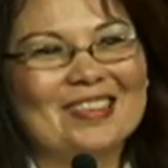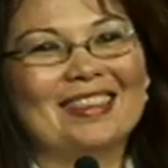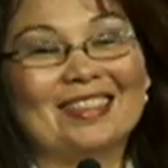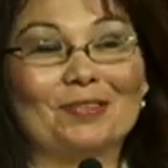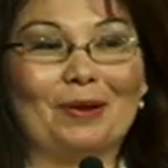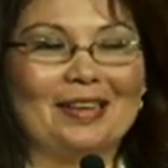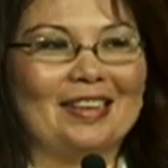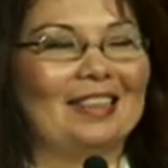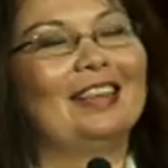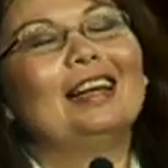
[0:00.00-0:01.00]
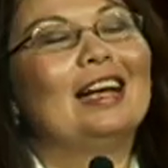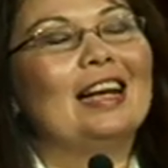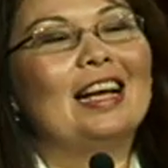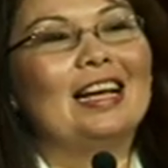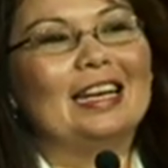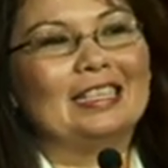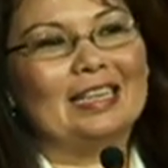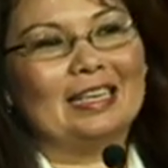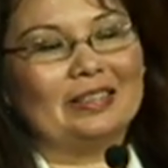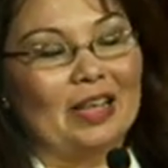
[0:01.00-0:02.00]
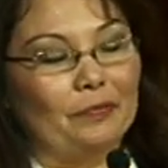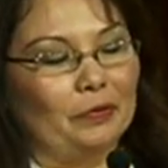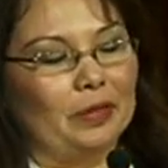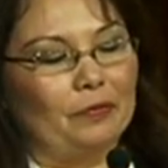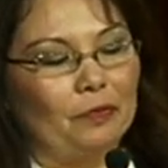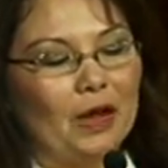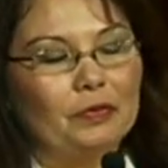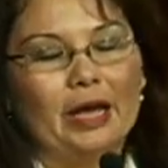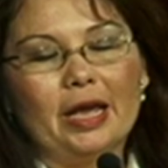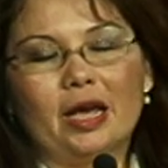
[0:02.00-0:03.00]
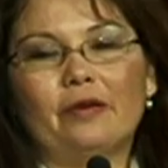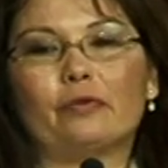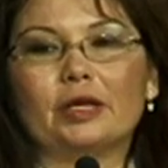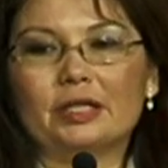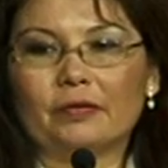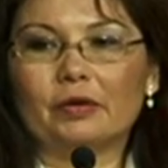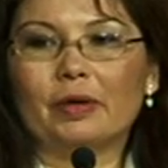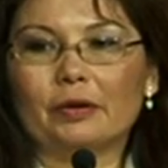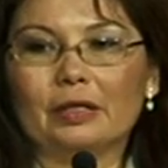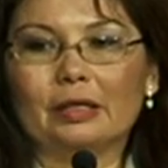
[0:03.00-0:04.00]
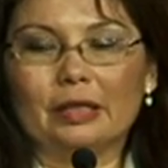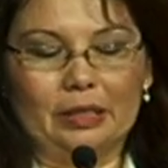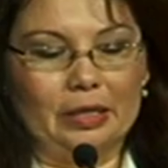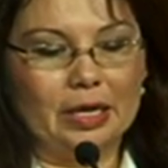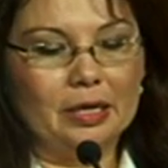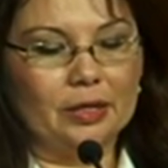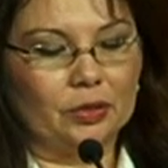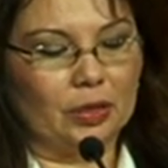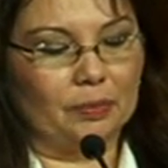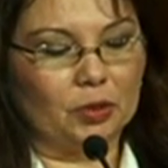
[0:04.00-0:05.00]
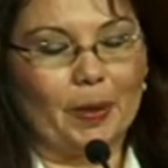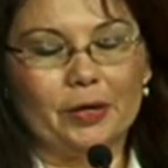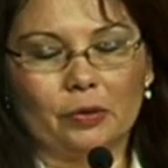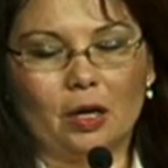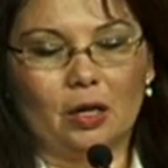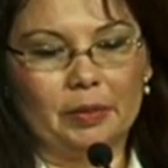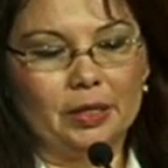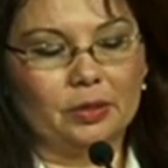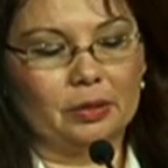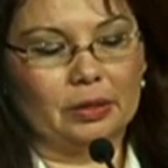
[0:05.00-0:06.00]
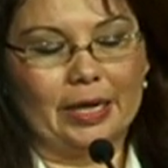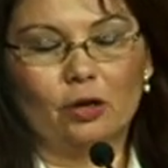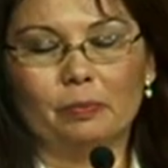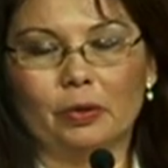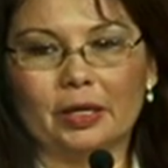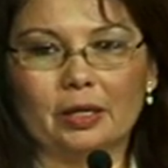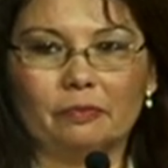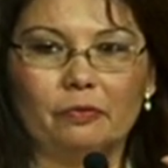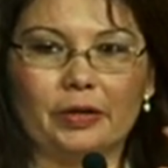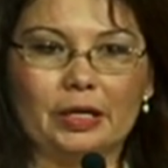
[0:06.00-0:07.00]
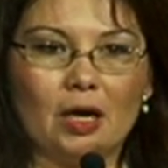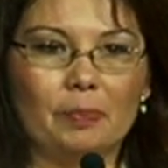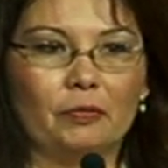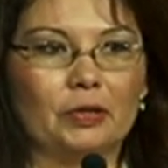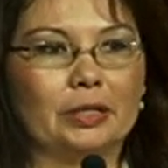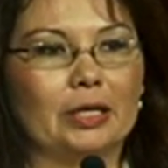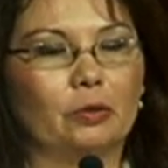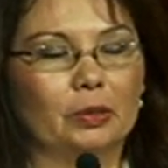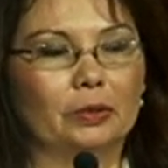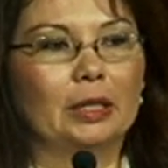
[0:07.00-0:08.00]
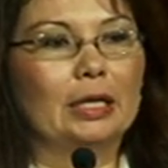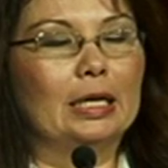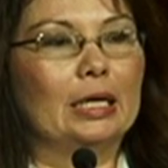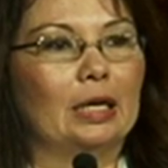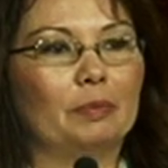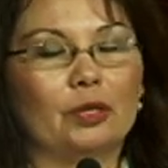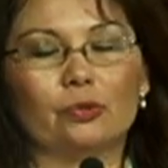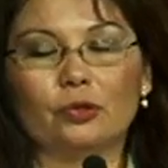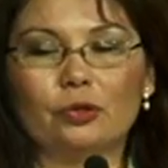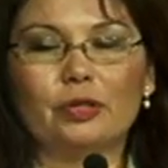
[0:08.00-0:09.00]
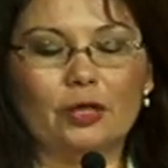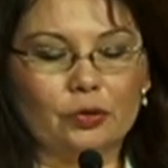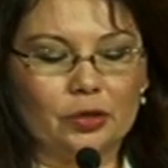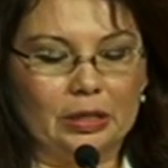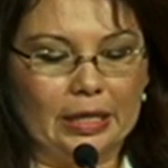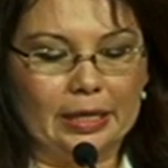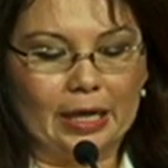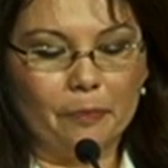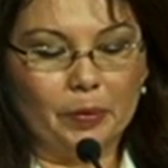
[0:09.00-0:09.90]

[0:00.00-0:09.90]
This is why. They've left the AK-47 round in his spinal column, in his tailbone, at the very top of his tailbone, because it was too dangerous to dig it out.